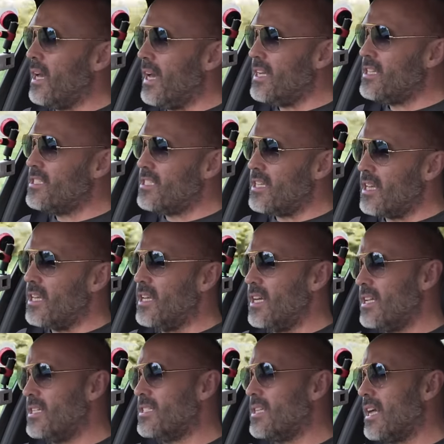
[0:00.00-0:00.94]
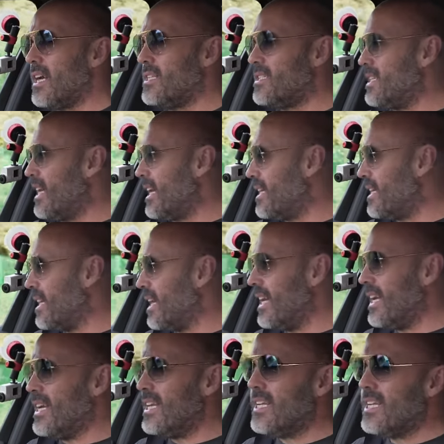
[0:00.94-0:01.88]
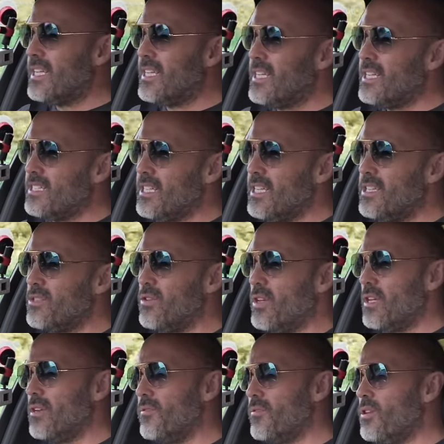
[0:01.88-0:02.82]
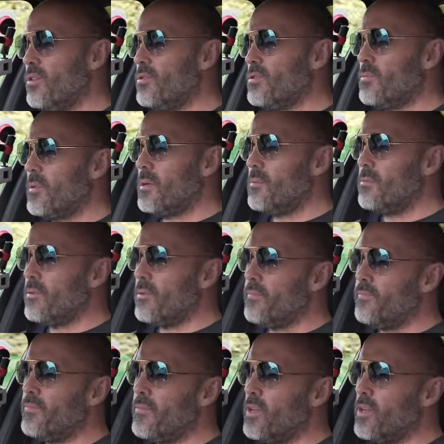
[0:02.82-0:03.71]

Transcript: exiting into that second lane is literally confuse people.